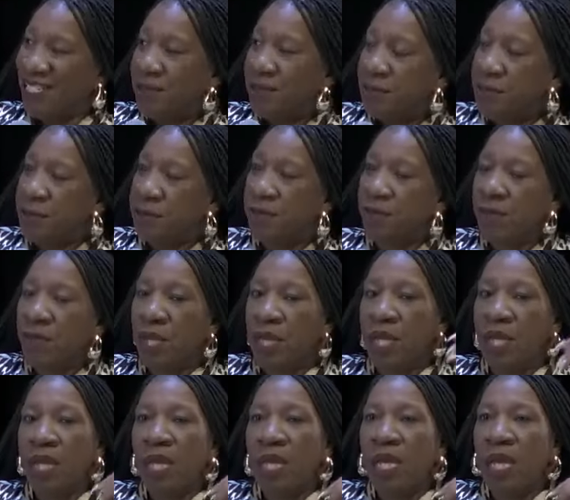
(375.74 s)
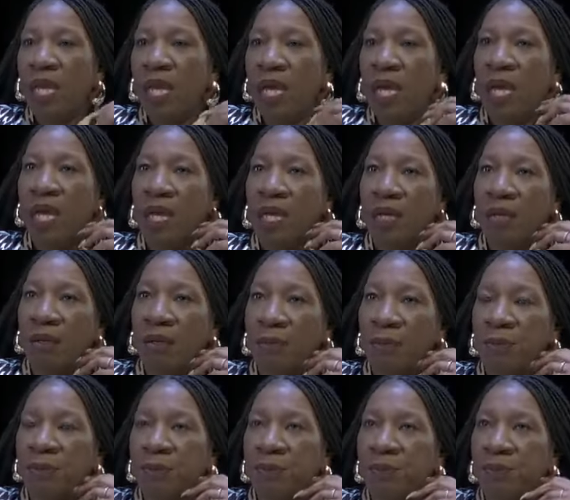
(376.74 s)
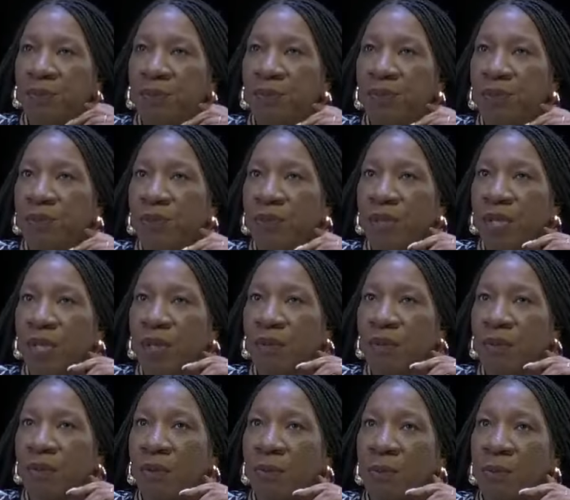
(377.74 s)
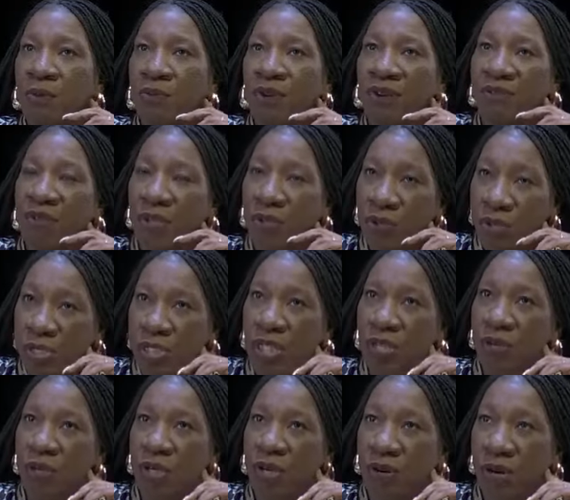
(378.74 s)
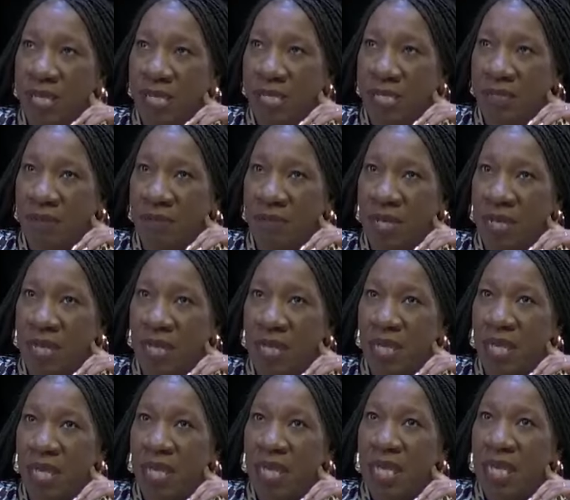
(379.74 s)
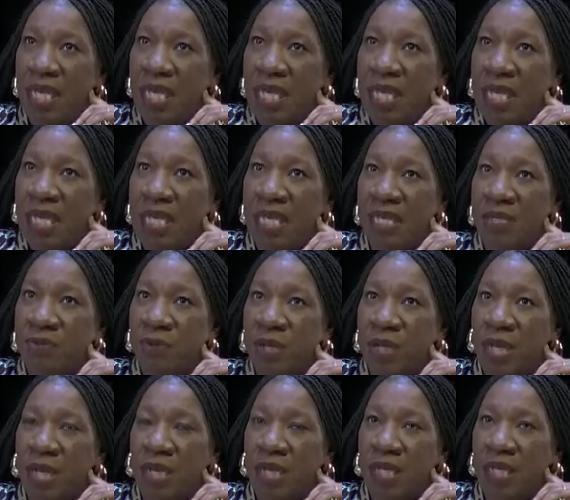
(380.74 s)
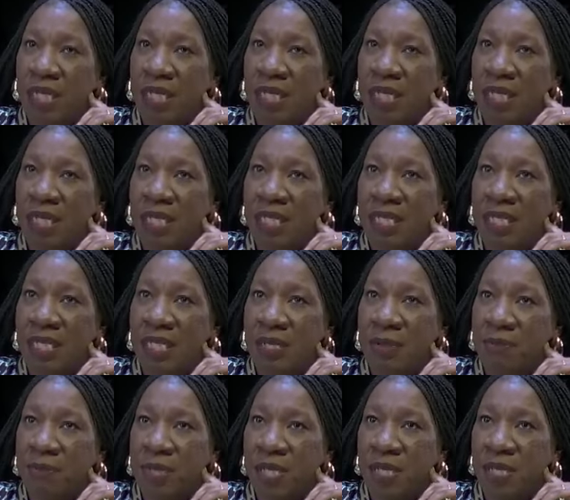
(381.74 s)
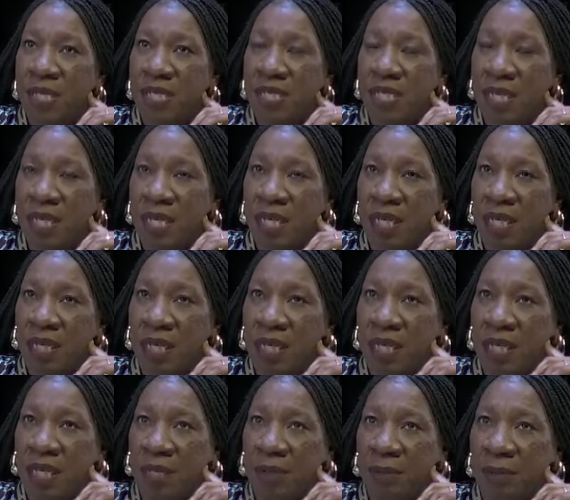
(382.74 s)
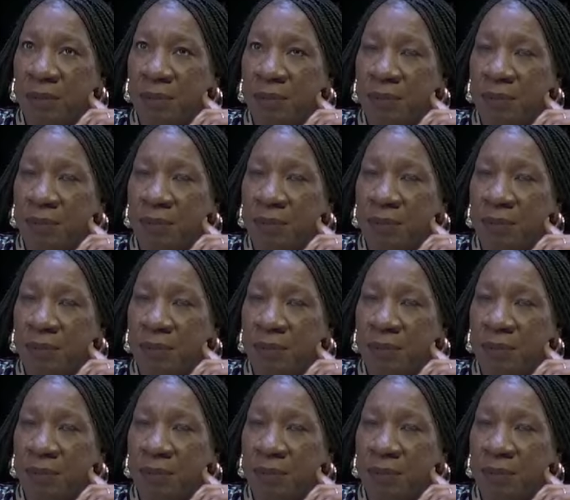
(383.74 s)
Yeah. Um, but revolutionary grace to me is when uh, is there's a there is a um,